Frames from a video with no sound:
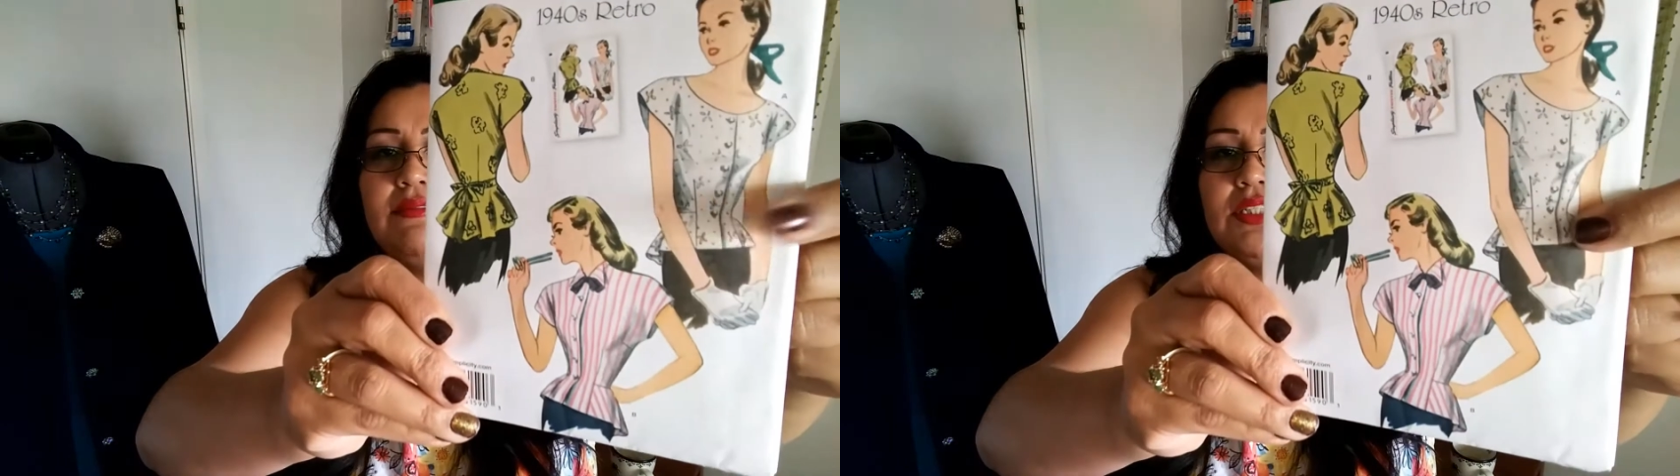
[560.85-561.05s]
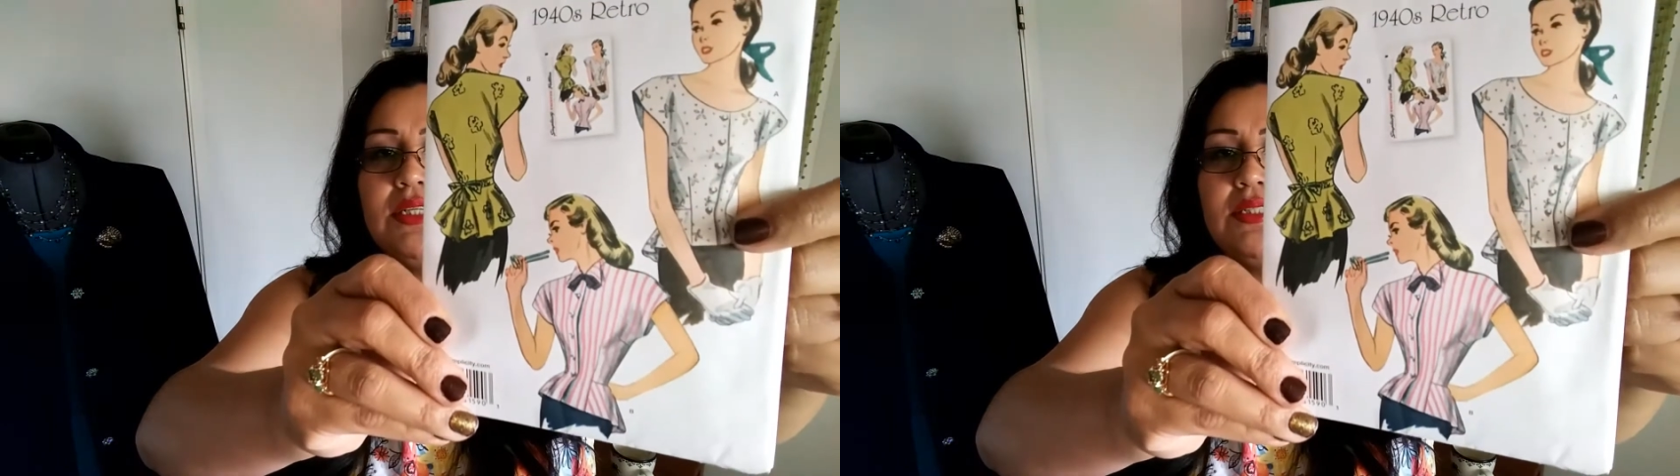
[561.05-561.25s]

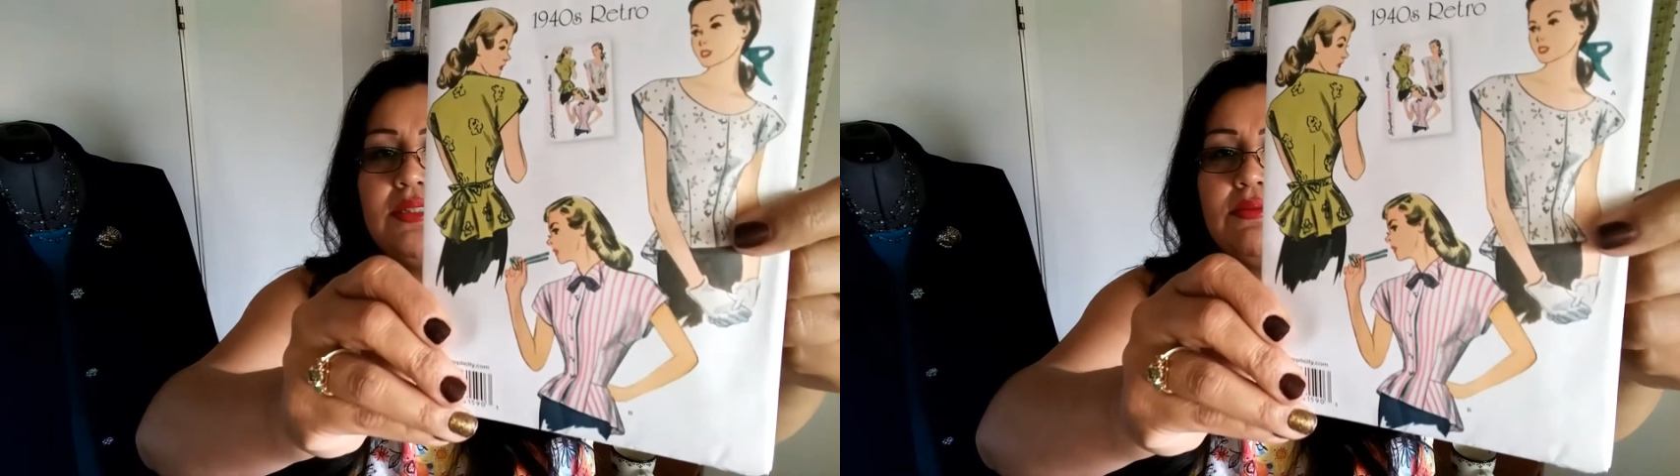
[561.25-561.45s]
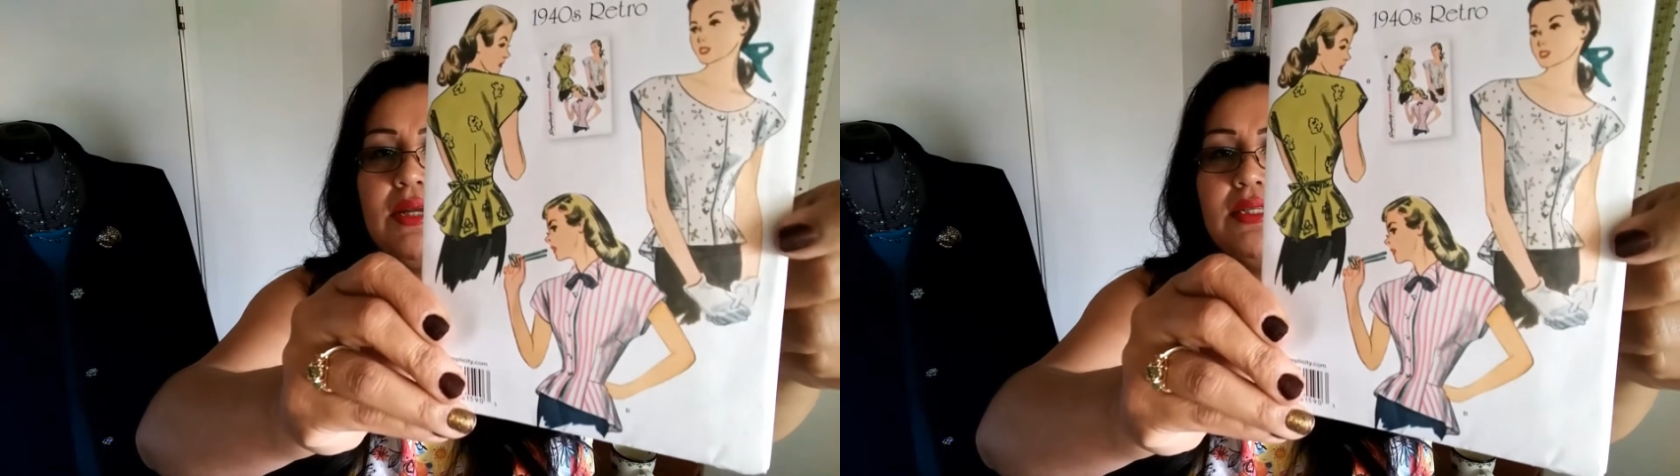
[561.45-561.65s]
have
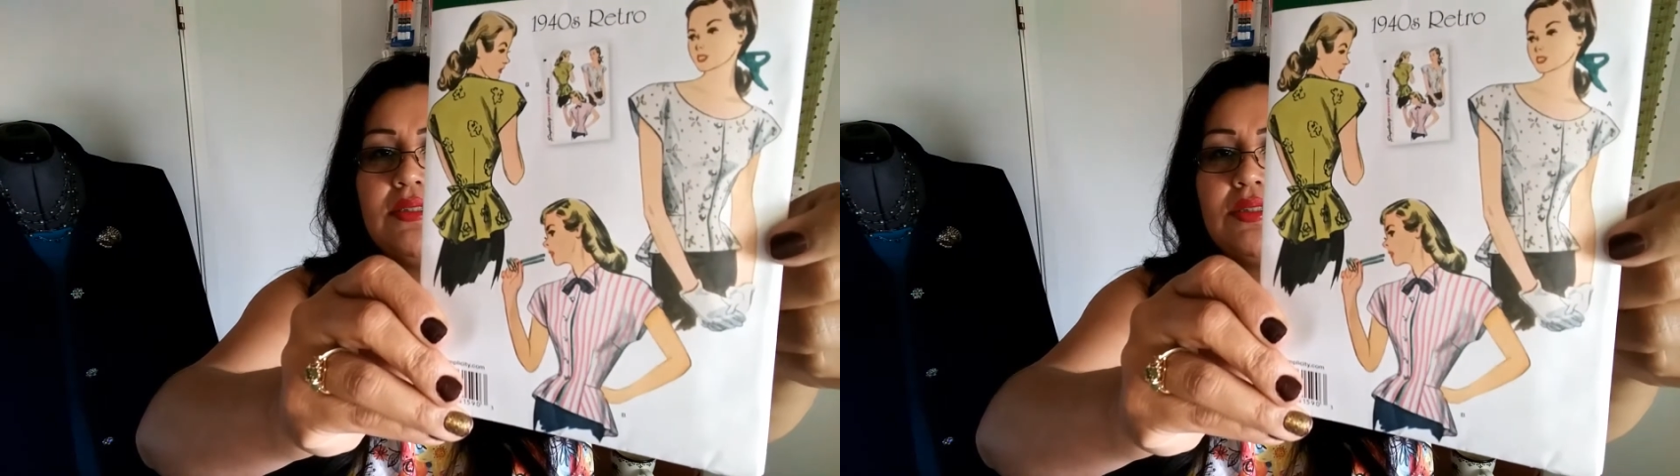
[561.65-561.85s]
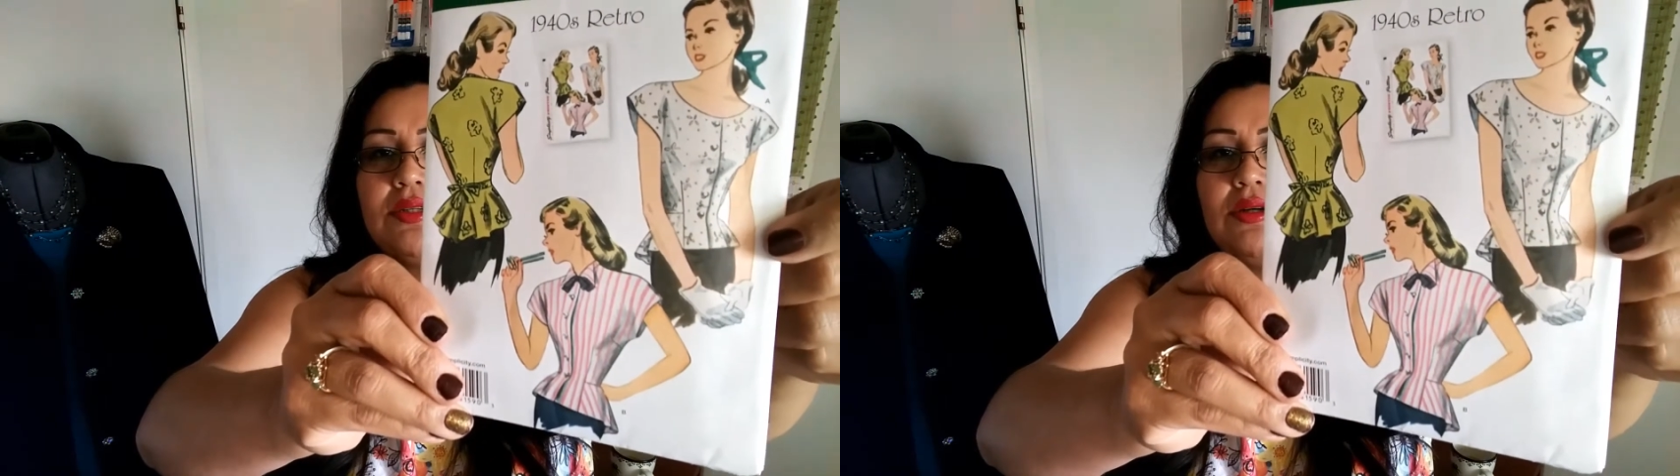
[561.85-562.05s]
just the
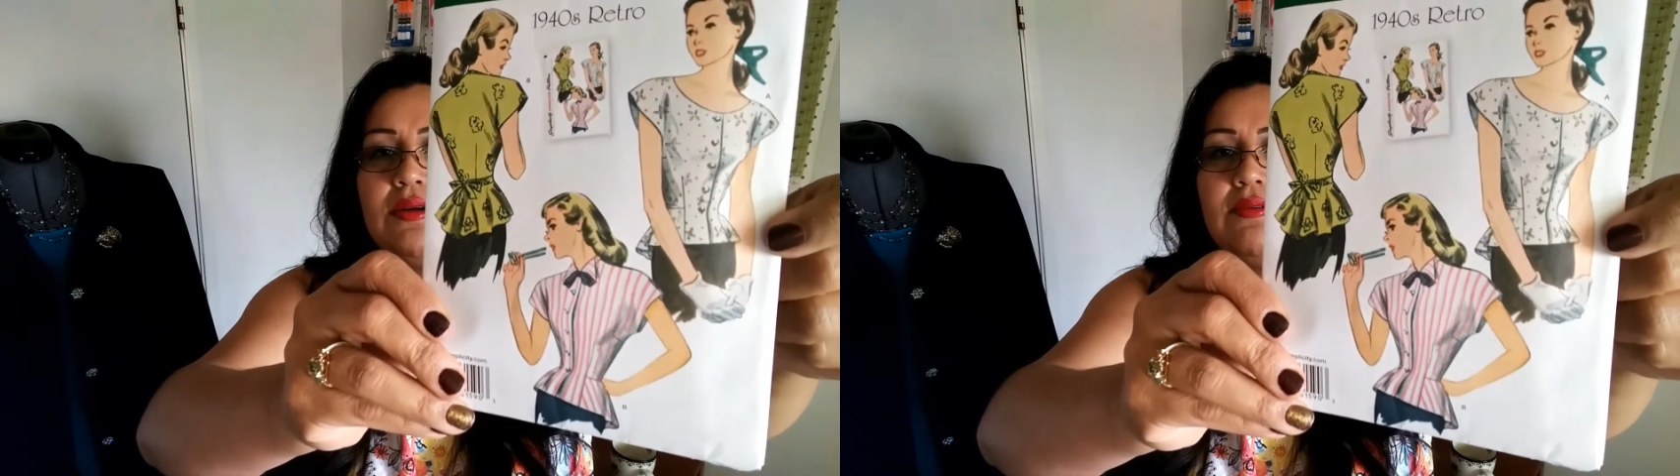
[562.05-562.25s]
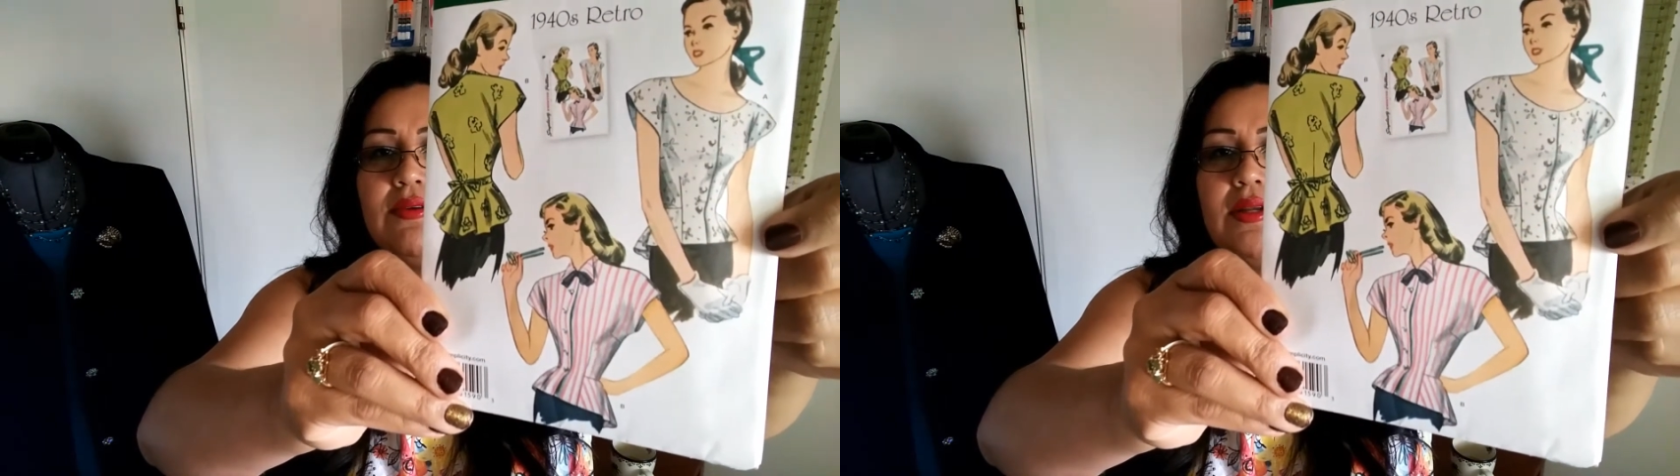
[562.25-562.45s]
right
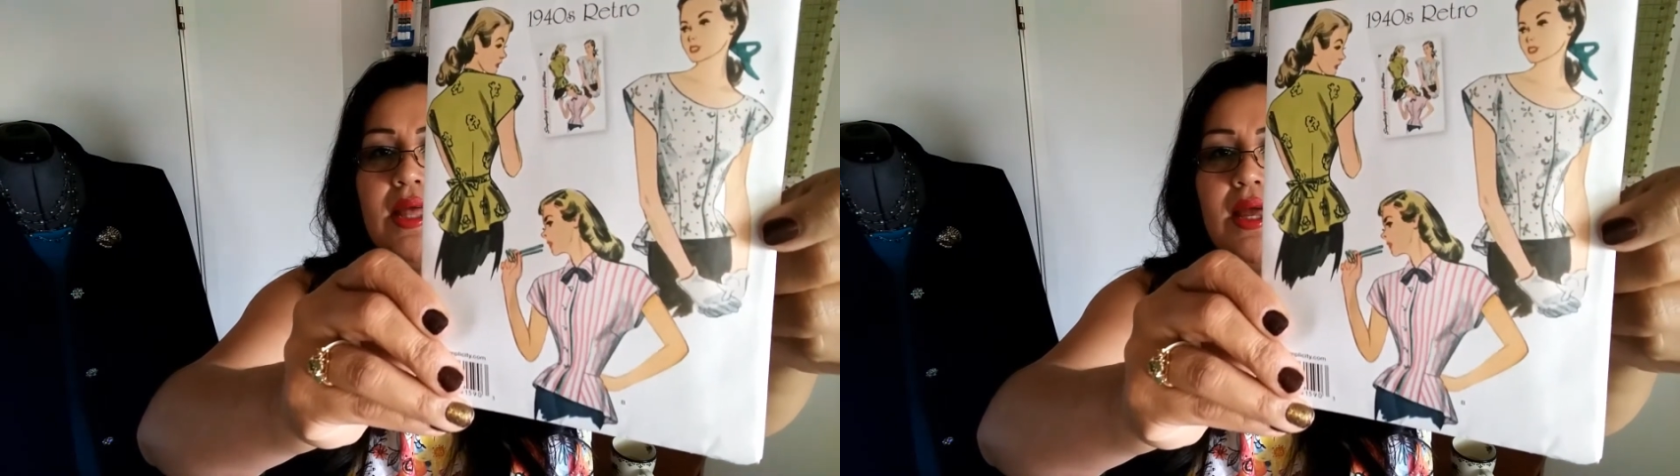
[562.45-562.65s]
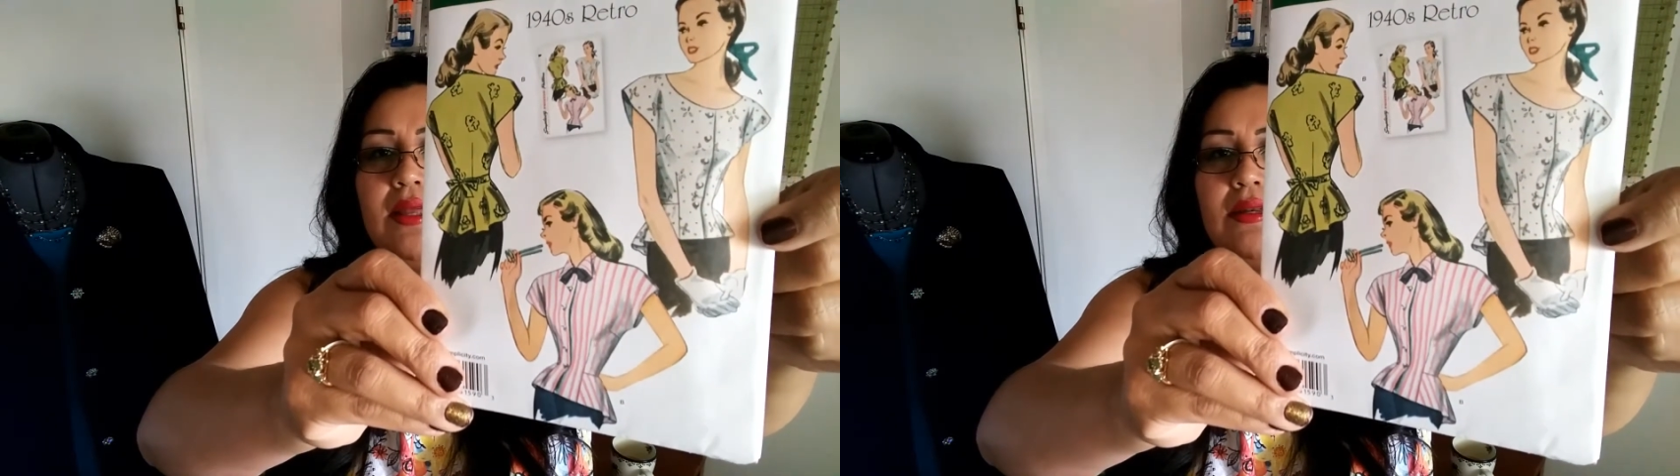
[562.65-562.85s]
skirt for
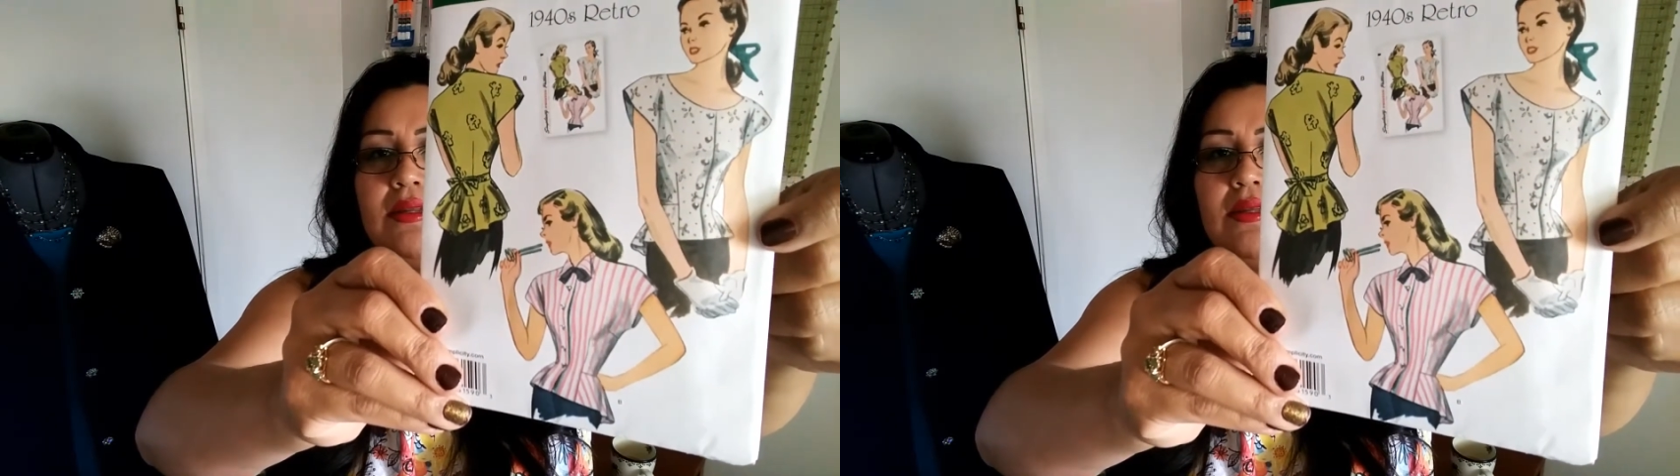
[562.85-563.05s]
that.